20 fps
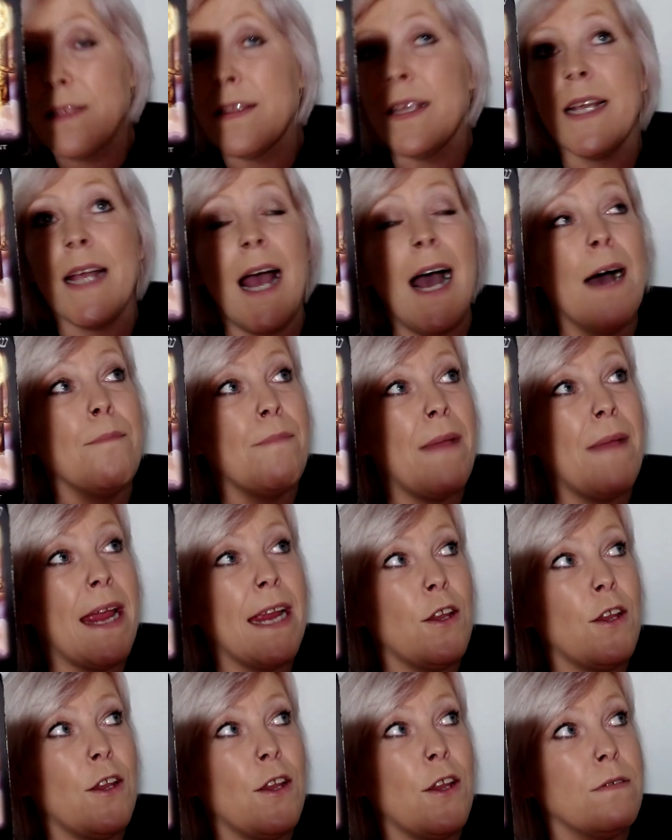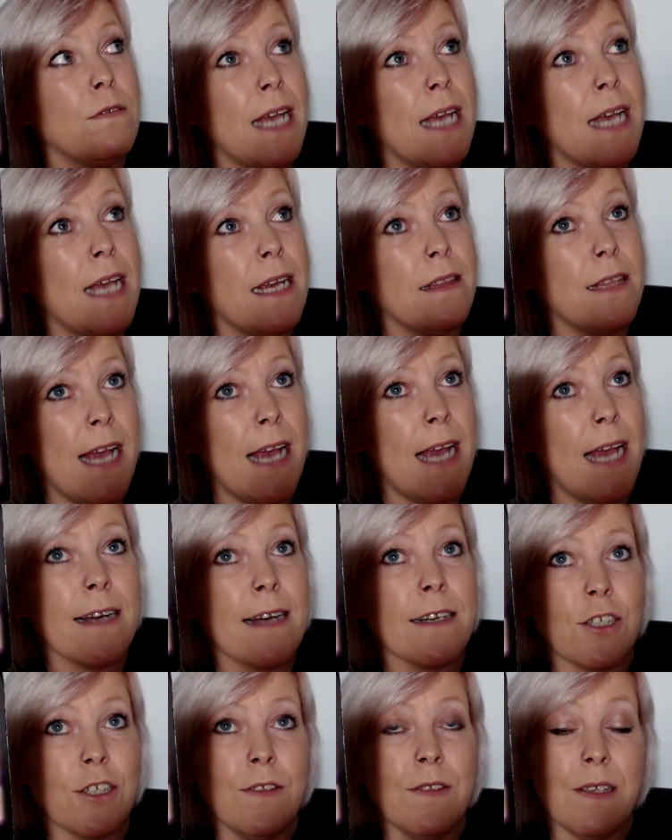They can't make you take the
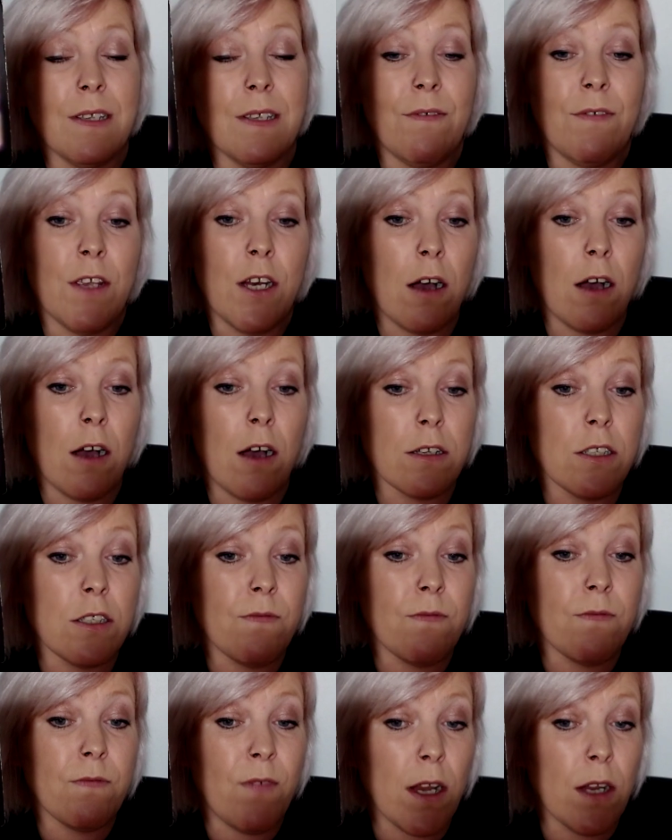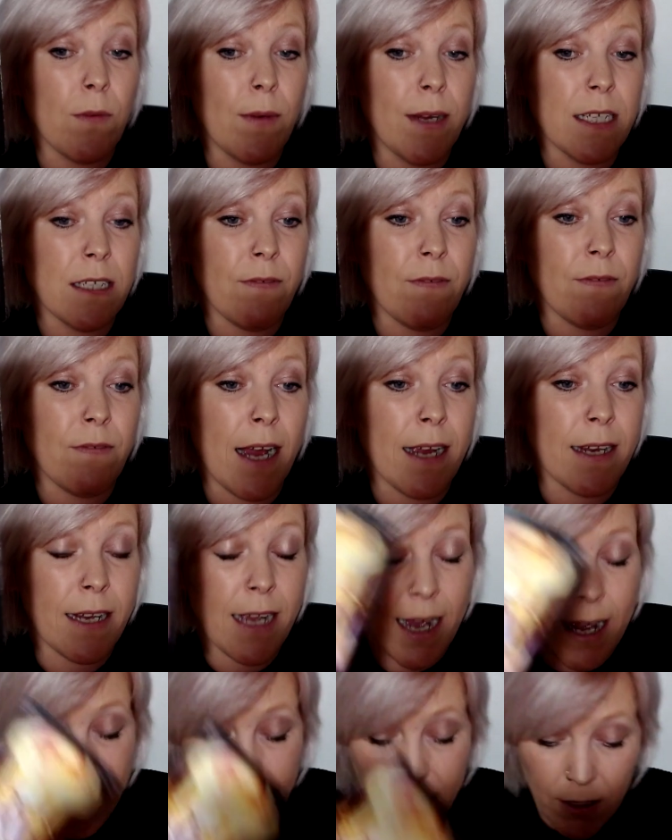actions if you're not following divine
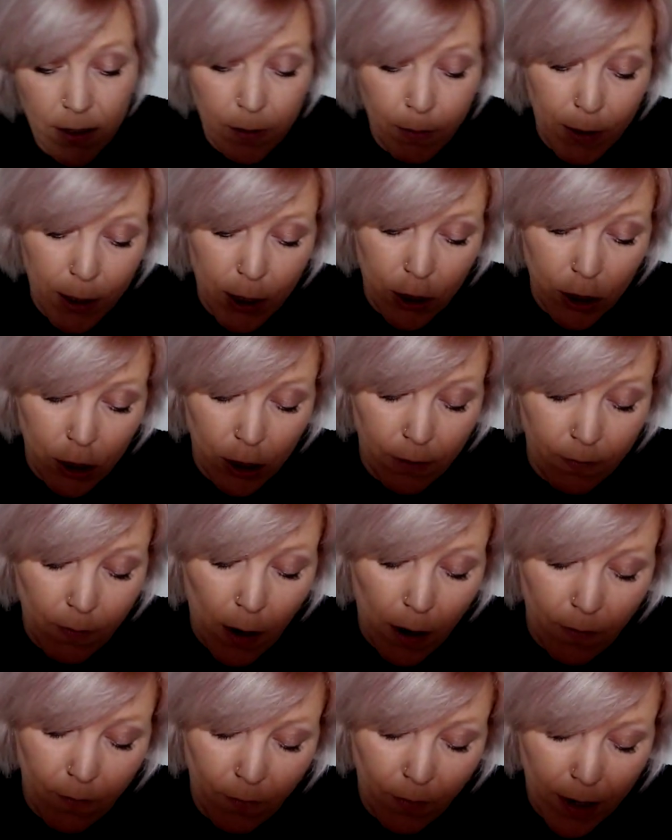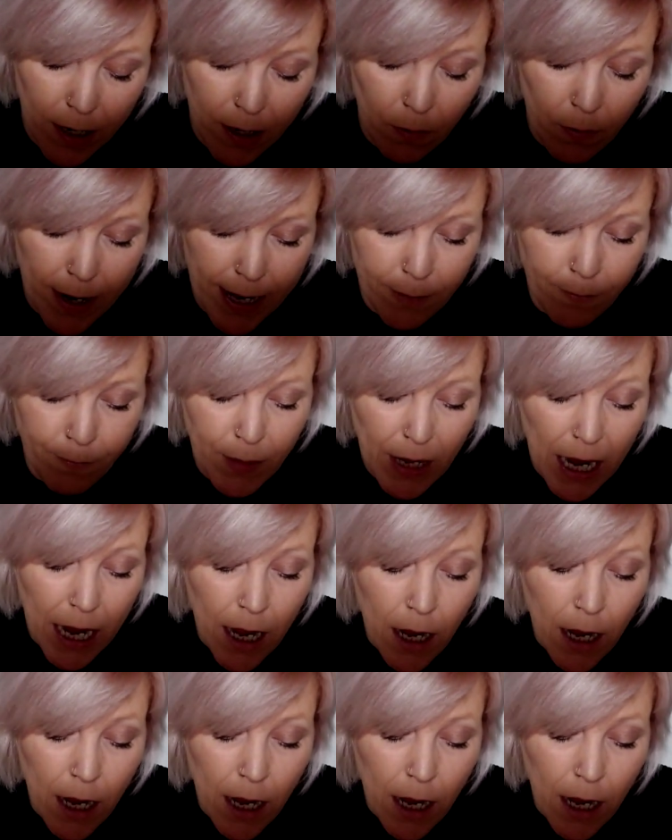guidance because you've got free will.